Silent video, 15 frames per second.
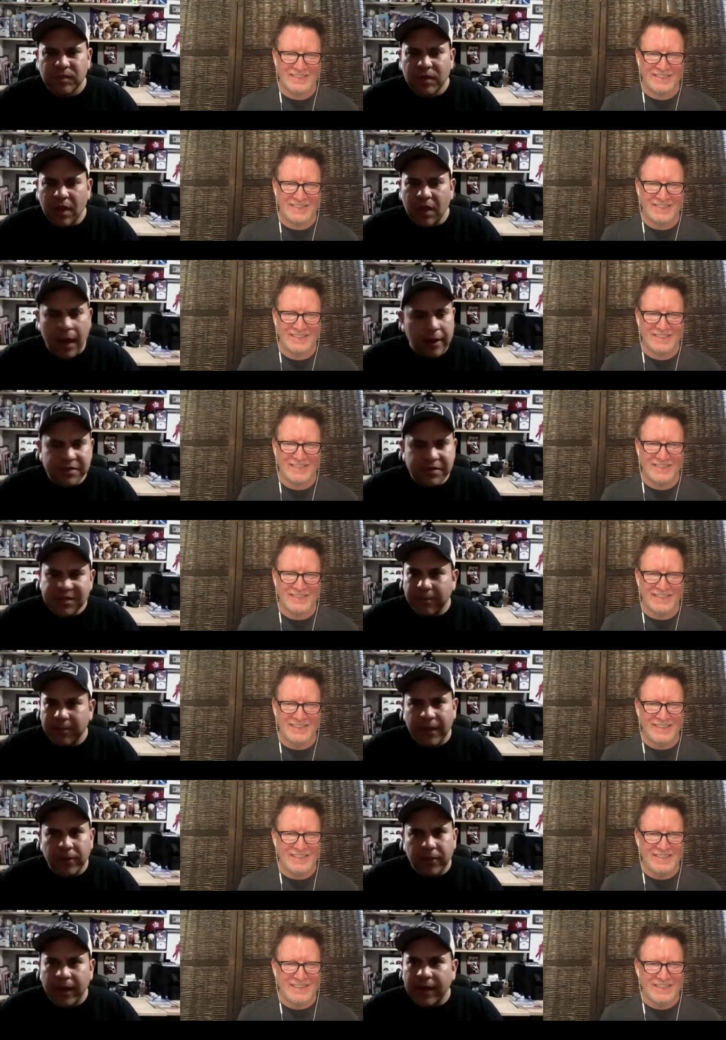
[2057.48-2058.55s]
Speaker 1: I'd always get a big
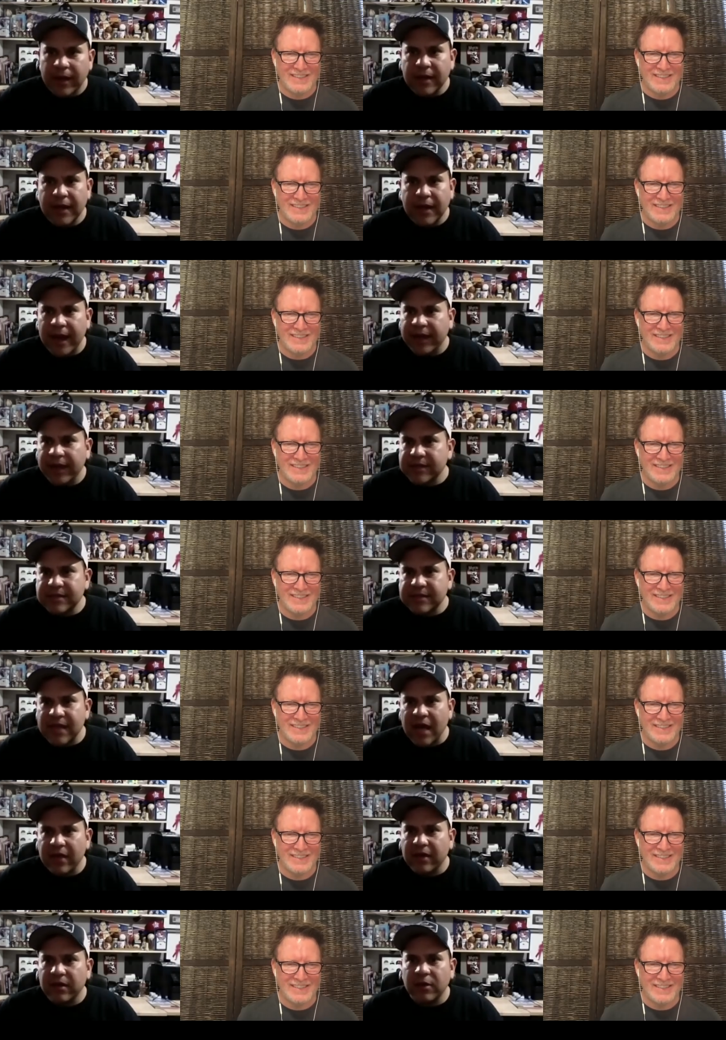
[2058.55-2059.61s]
red and a carne asada,
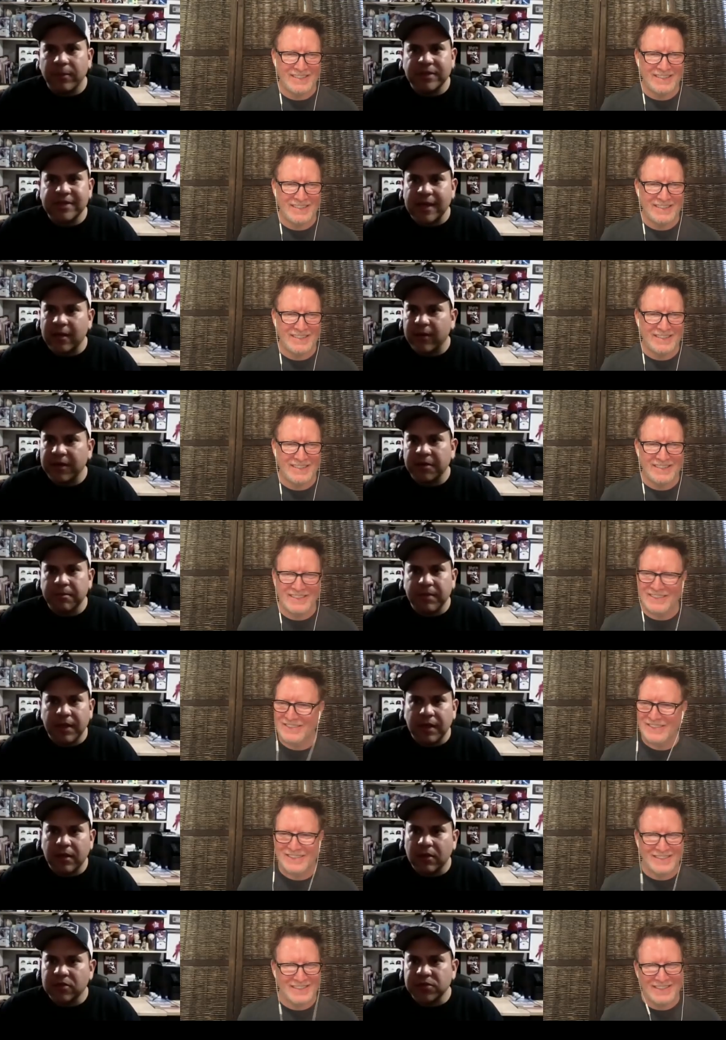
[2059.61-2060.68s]
or potato, egg, and bean
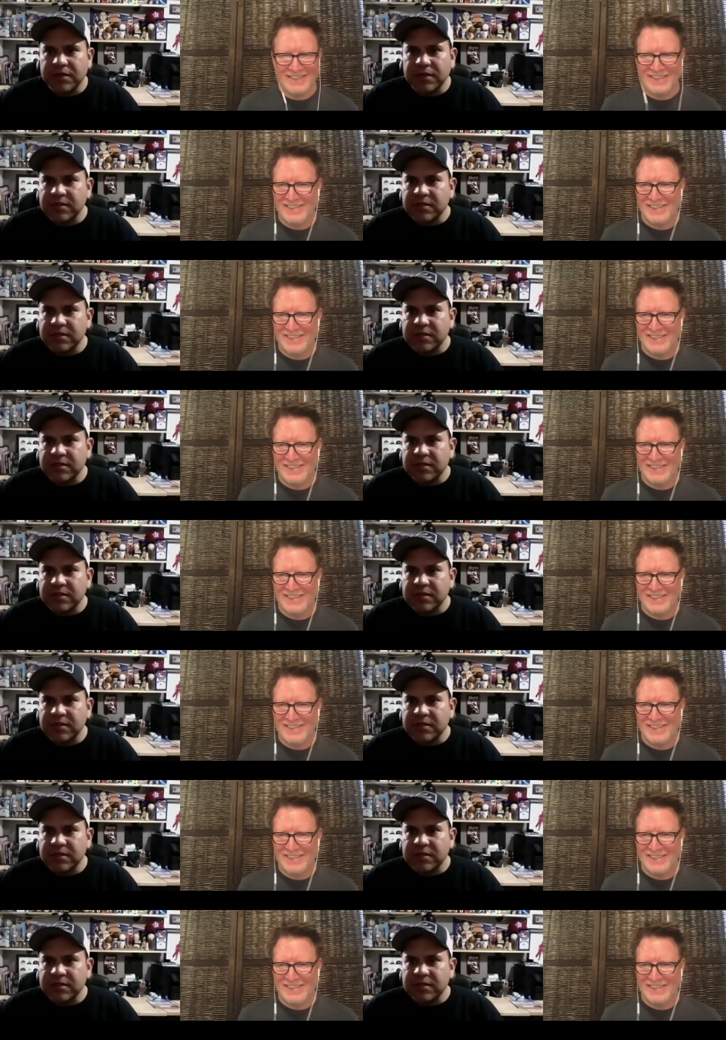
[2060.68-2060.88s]
or chorizo